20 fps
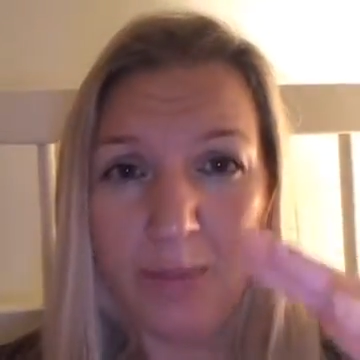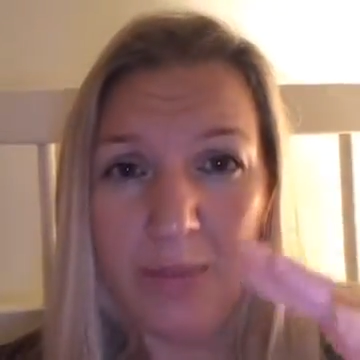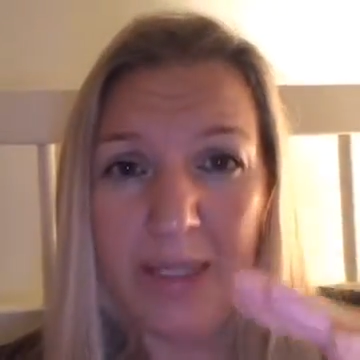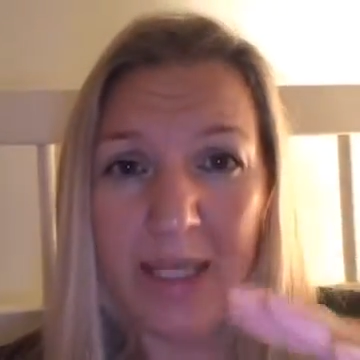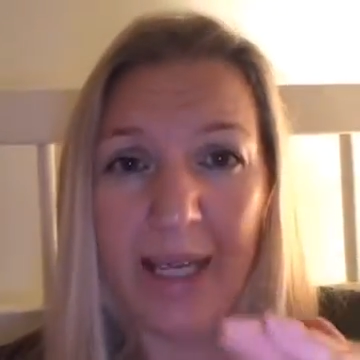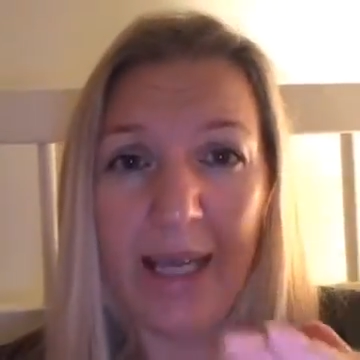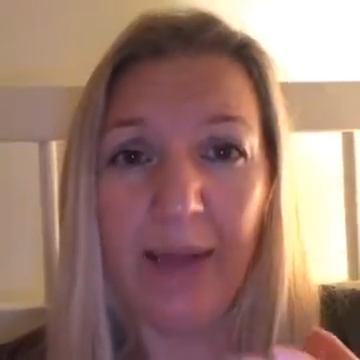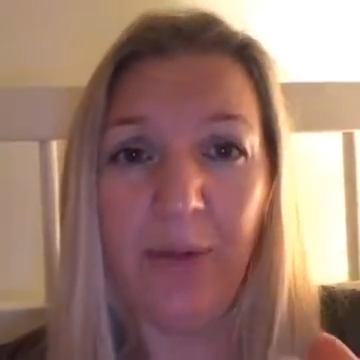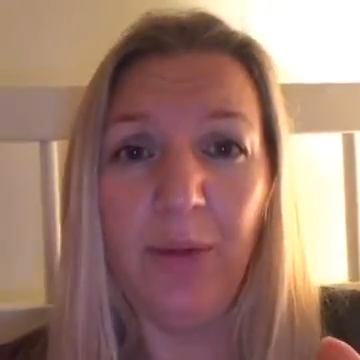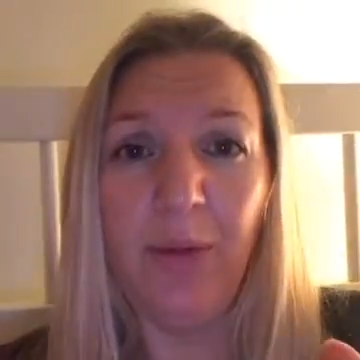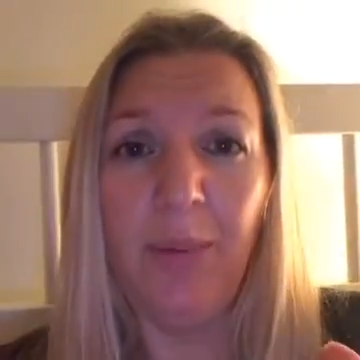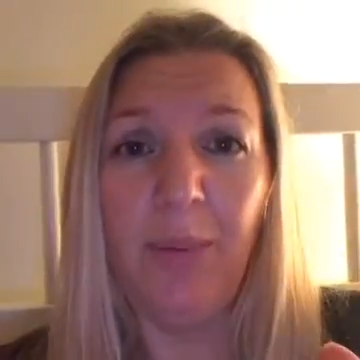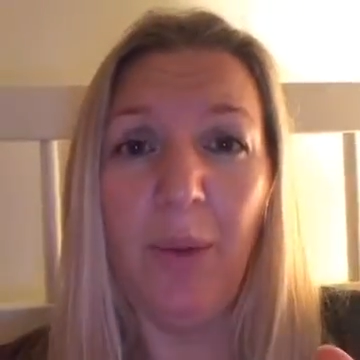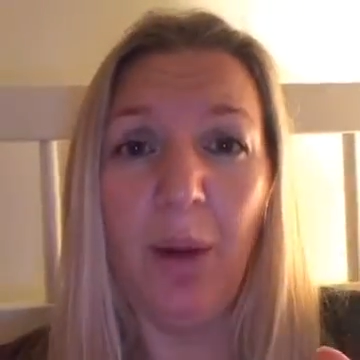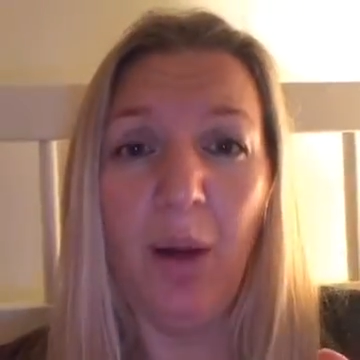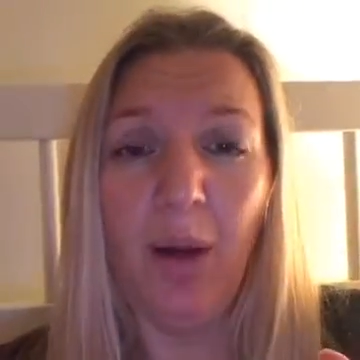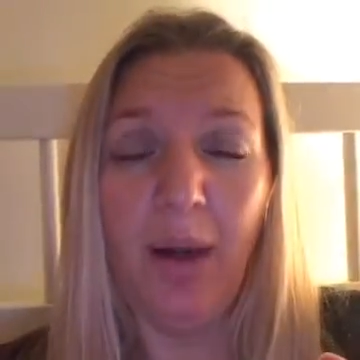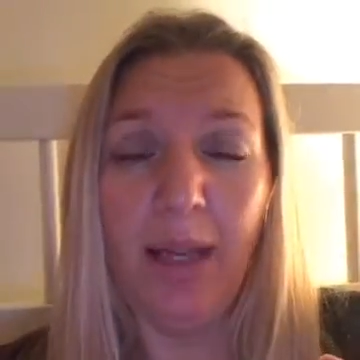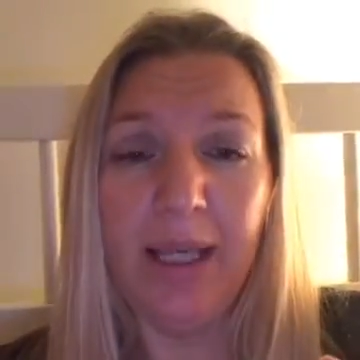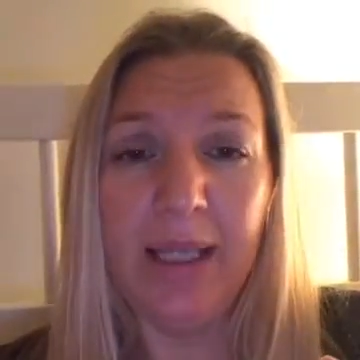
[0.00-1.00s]
down the
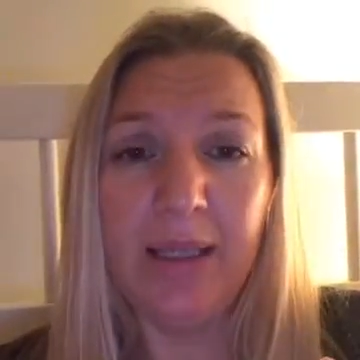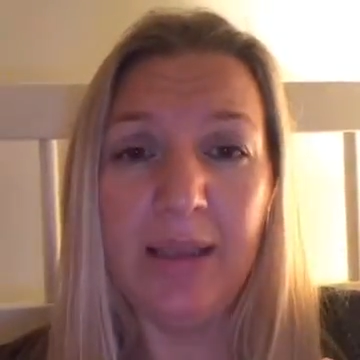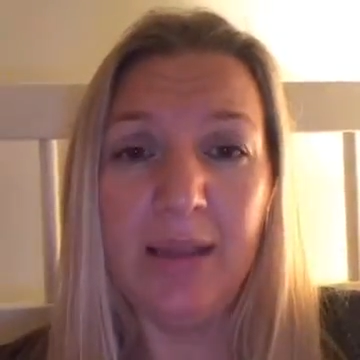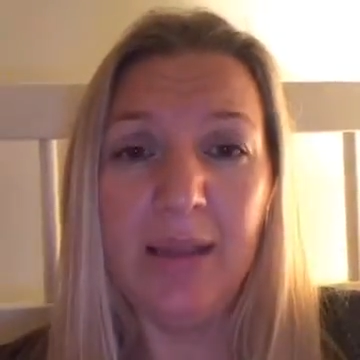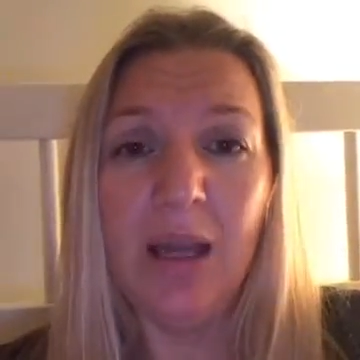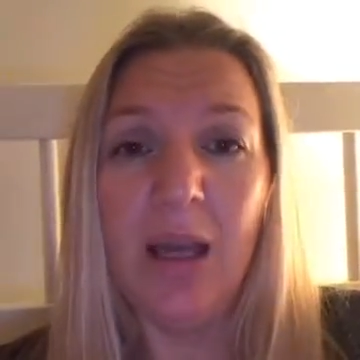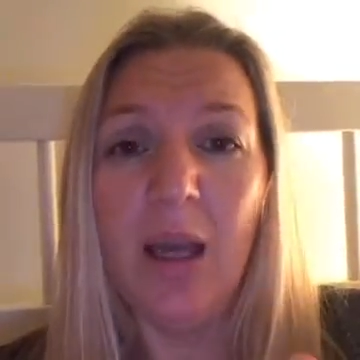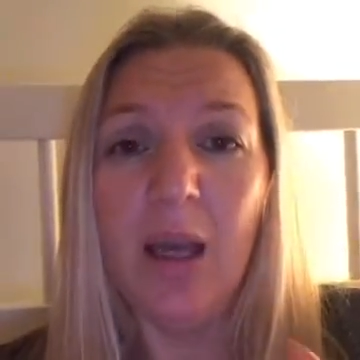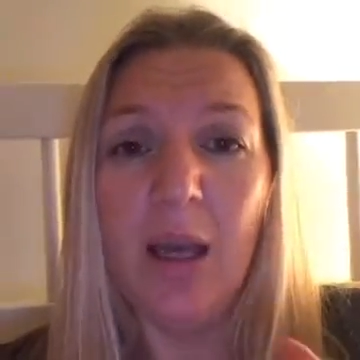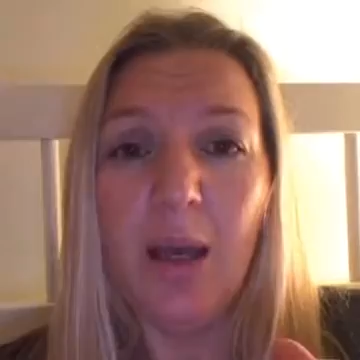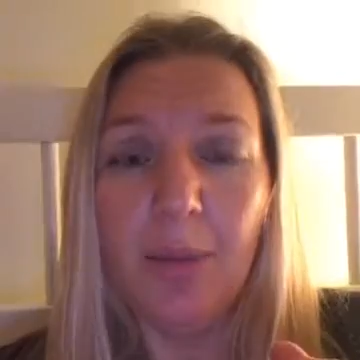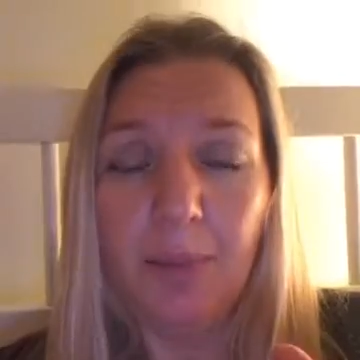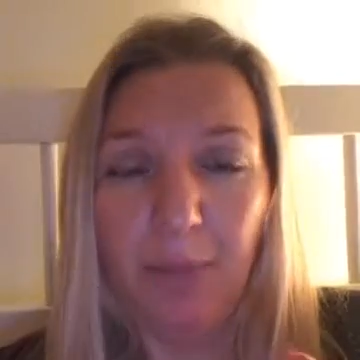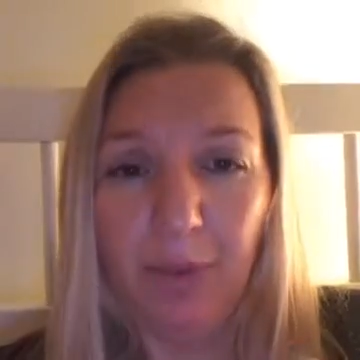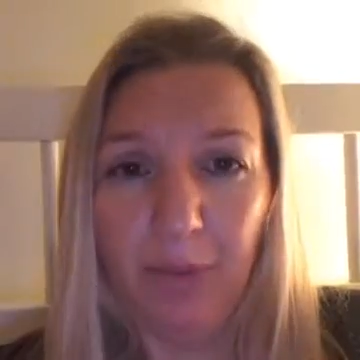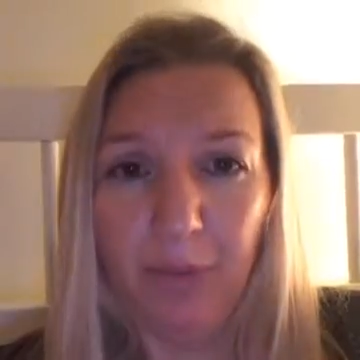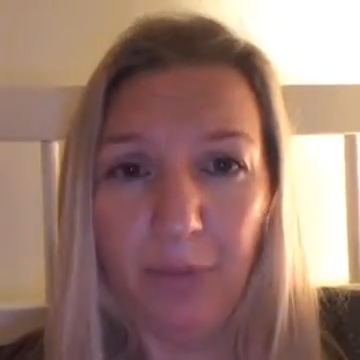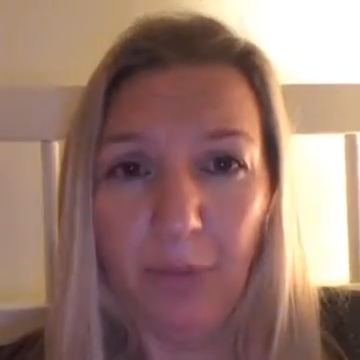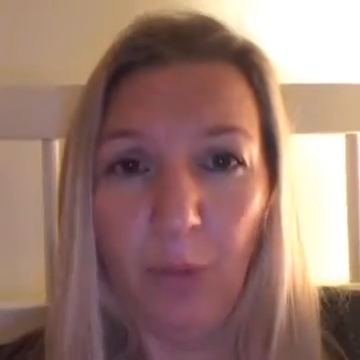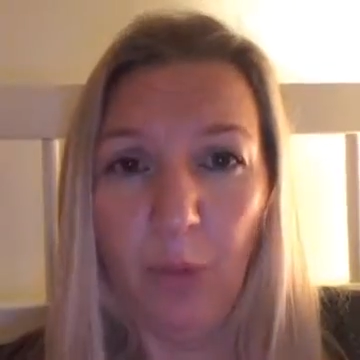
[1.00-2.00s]
mind
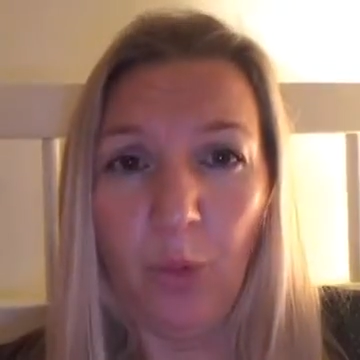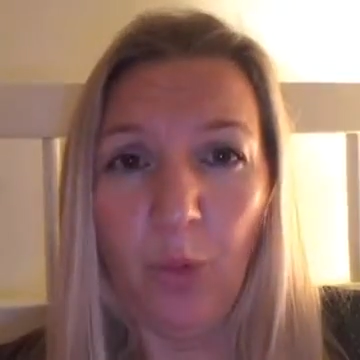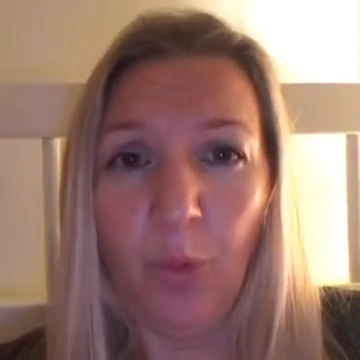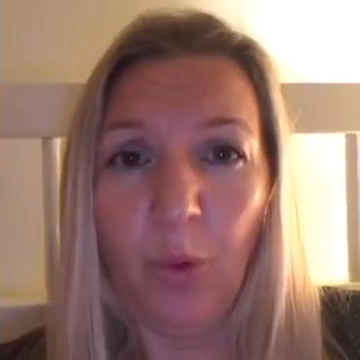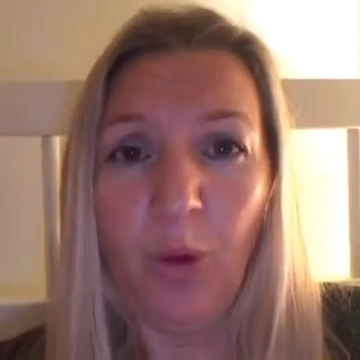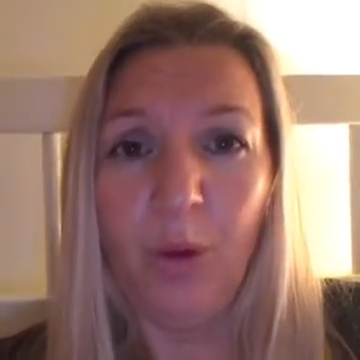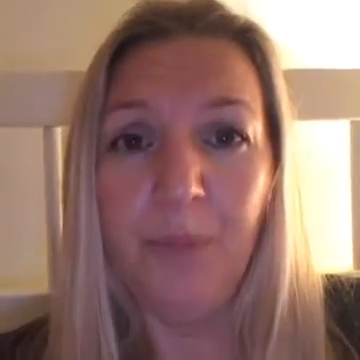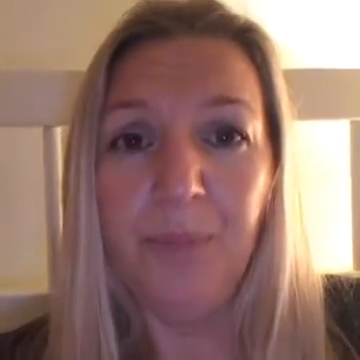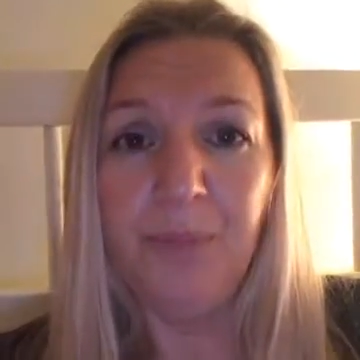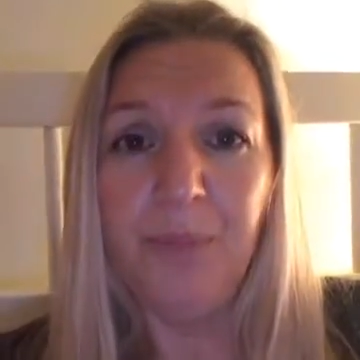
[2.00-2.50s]
before